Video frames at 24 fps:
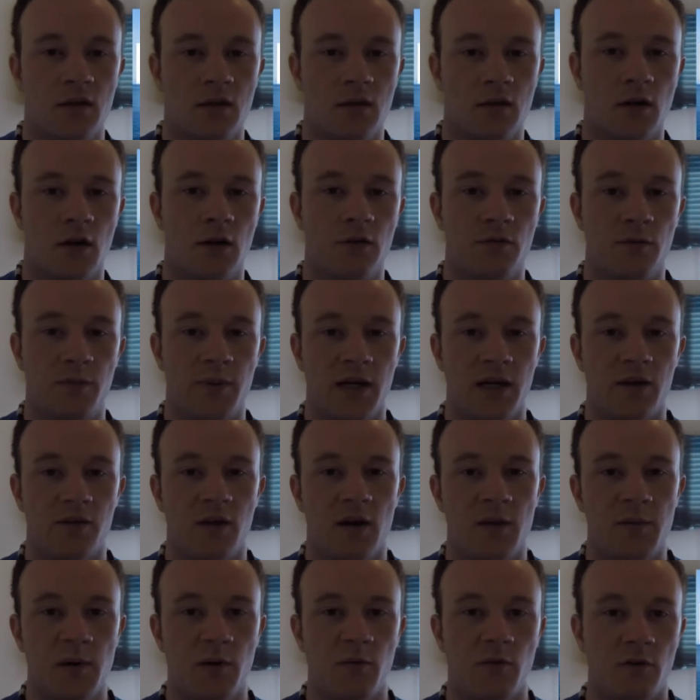Carnival
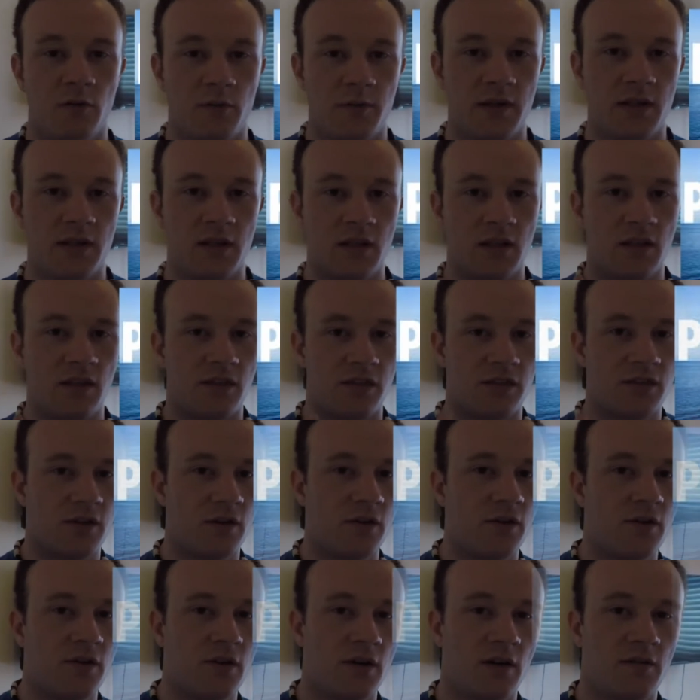Panorama will be the
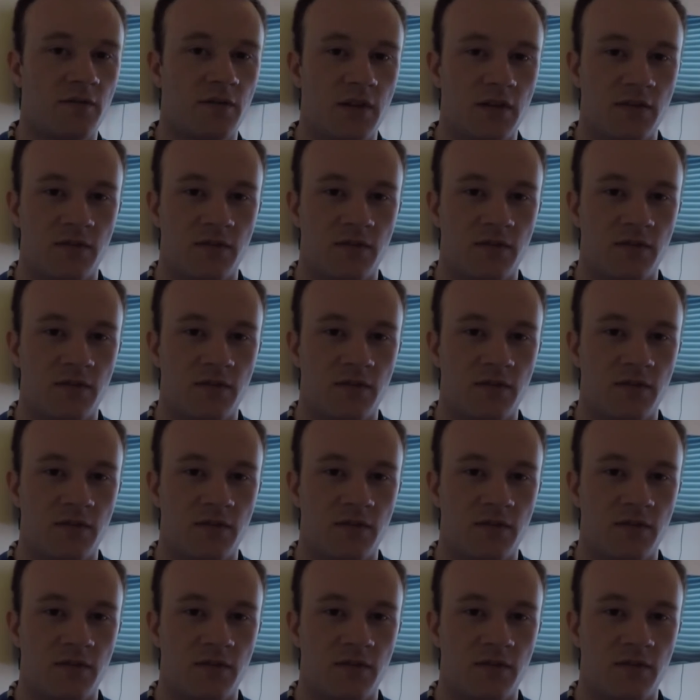third of the